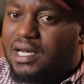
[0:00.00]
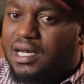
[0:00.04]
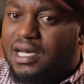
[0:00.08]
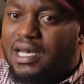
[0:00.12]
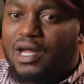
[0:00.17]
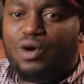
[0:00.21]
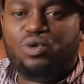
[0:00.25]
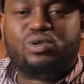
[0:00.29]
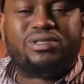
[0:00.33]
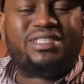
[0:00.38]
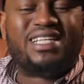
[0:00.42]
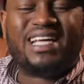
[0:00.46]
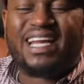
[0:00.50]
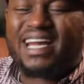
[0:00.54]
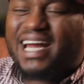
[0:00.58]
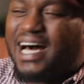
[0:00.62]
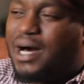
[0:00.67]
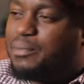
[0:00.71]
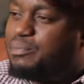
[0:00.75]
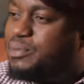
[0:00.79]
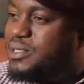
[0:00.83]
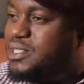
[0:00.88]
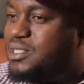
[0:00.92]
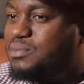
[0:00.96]
Na
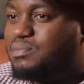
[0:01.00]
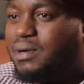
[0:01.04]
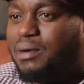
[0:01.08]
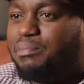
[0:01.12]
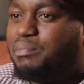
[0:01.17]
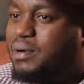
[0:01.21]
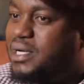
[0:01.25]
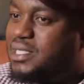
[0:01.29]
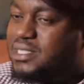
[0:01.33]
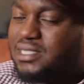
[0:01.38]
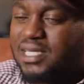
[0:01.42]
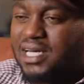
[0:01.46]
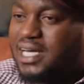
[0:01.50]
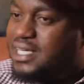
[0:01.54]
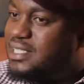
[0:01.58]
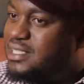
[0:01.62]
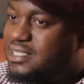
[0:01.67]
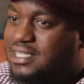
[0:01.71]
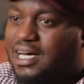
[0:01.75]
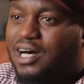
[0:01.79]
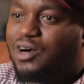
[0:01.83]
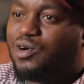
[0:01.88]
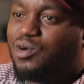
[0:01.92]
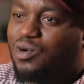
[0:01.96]
usirap hizi mapunchlines
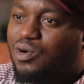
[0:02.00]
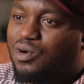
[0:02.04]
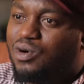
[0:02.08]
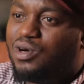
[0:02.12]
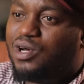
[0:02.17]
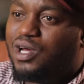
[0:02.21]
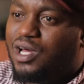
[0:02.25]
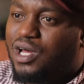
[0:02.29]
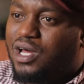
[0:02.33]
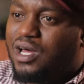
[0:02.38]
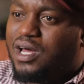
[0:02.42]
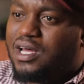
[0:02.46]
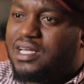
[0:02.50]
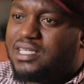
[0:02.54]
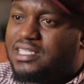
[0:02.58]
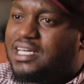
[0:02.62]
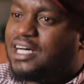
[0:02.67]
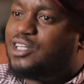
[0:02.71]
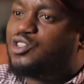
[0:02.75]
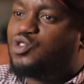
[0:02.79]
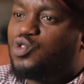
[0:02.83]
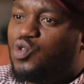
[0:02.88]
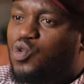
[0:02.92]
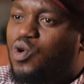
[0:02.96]
zako.
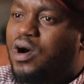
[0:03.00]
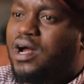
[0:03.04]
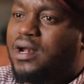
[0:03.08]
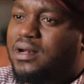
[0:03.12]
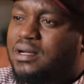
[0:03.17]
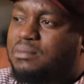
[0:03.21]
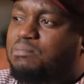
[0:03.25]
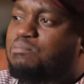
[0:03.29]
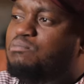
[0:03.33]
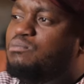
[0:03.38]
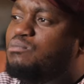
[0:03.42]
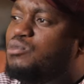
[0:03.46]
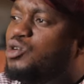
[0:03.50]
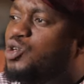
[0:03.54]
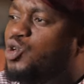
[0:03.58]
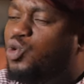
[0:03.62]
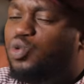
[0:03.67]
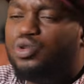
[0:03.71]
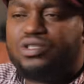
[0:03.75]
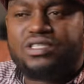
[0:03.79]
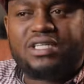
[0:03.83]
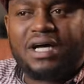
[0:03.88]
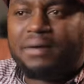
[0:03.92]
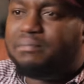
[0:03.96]
Just go and
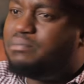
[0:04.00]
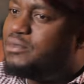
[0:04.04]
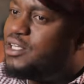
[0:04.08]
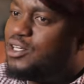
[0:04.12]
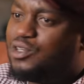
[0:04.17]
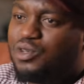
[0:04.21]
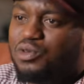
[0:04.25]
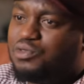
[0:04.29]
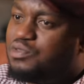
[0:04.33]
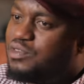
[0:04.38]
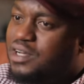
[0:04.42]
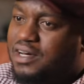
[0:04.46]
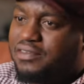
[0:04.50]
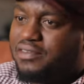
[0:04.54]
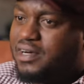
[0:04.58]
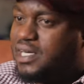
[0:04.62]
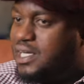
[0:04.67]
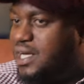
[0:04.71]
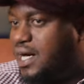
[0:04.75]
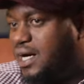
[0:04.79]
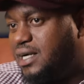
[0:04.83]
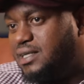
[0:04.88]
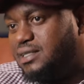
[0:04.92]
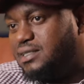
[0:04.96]
do something you've never
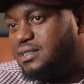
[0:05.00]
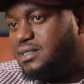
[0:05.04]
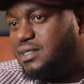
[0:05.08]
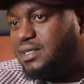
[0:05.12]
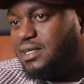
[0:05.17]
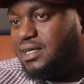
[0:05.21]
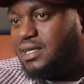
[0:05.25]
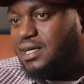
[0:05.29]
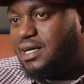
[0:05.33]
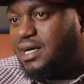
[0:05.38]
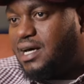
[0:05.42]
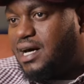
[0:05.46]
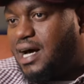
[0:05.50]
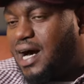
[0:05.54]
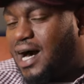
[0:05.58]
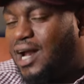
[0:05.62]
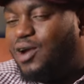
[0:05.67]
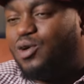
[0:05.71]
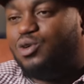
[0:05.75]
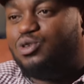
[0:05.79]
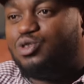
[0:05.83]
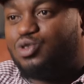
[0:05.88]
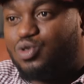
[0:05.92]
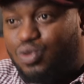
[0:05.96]
done. And
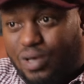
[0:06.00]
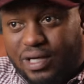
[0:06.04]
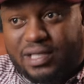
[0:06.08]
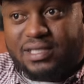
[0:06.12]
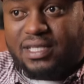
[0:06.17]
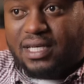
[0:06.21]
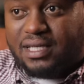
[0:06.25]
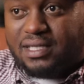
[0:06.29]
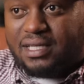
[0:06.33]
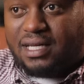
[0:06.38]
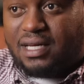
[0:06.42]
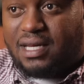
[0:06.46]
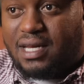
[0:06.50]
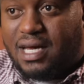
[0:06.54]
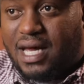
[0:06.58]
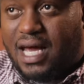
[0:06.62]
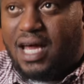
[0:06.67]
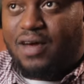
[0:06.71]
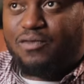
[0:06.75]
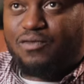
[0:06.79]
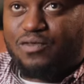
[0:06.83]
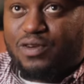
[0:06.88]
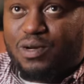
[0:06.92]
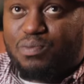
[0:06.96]
I was so excited.
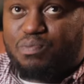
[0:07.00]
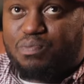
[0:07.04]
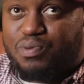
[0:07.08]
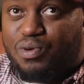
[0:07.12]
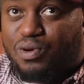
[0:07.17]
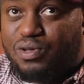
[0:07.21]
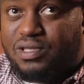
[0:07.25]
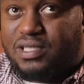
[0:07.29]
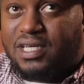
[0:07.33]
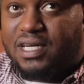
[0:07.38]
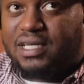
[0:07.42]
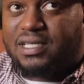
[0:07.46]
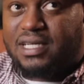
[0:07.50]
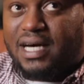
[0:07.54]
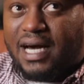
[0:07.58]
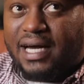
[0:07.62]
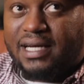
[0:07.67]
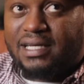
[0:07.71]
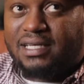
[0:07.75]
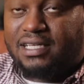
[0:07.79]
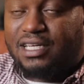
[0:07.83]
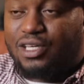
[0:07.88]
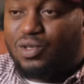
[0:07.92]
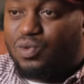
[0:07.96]
Every project I
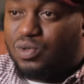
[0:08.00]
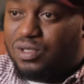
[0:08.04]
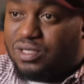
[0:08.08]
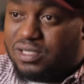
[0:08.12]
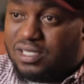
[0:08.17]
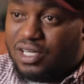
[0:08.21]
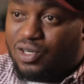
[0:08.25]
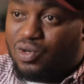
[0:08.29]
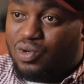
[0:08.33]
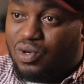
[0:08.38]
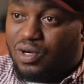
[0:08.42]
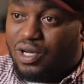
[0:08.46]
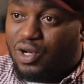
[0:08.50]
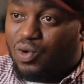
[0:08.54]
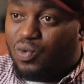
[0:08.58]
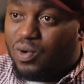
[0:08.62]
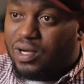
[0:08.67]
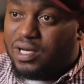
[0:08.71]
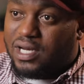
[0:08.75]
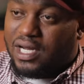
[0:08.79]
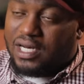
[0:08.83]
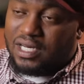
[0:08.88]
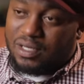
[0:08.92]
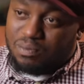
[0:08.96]
did with Sedo
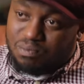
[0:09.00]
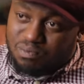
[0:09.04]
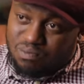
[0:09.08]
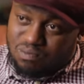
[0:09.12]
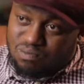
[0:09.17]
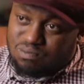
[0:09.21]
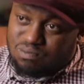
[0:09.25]
ilikuwa inani